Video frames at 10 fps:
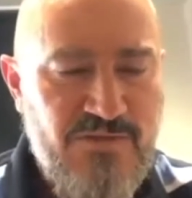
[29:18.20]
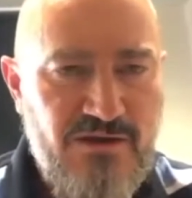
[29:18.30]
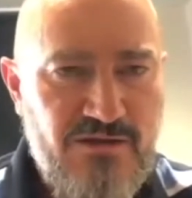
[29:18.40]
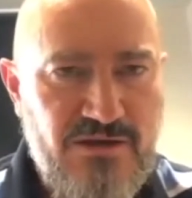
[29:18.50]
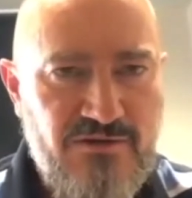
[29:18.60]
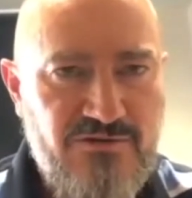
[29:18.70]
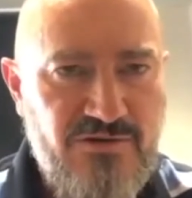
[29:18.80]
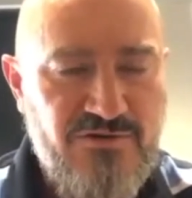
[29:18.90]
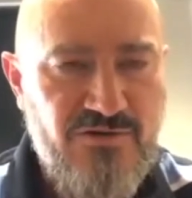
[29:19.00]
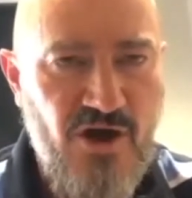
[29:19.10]
There's
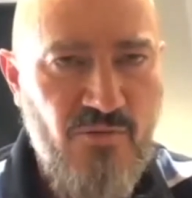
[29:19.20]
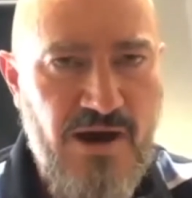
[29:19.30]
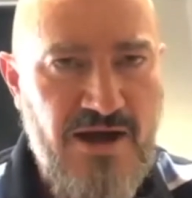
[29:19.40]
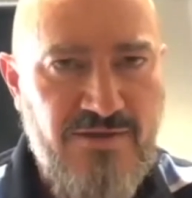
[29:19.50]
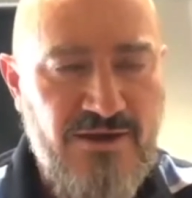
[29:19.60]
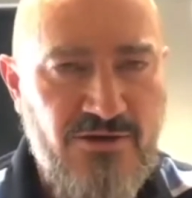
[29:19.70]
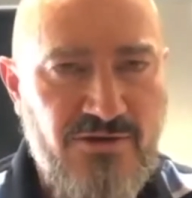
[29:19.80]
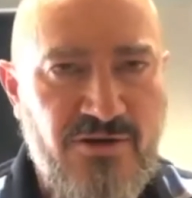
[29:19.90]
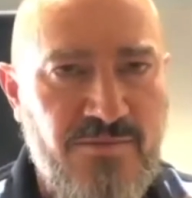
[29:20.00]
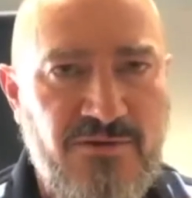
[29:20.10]
just no way they're not
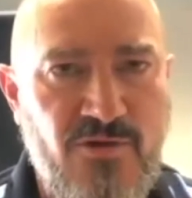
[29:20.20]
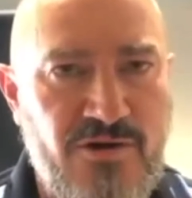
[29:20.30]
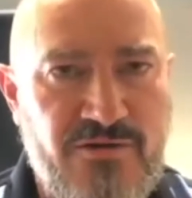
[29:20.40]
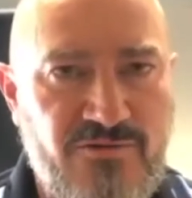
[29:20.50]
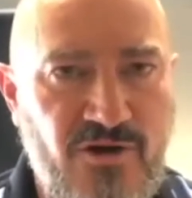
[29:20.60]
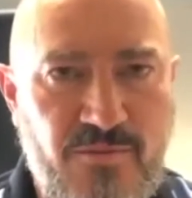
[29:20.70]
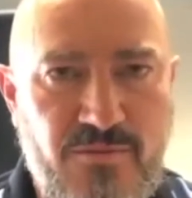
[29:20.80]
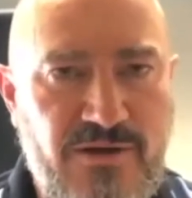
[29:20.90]
going to be right at the top,